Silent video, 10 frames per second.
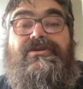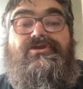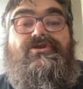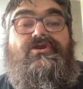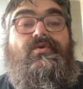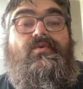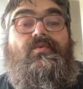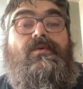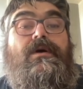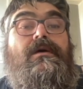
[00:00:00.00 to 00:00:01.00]

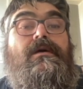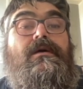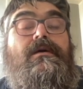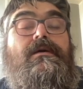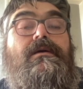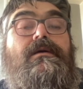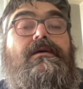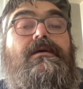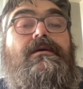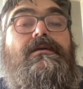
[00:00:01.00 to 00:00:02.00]
issue.
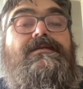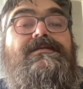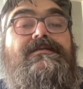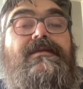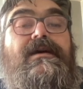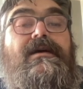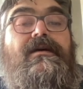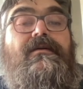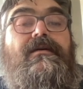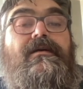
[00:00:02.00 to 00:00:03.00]
So now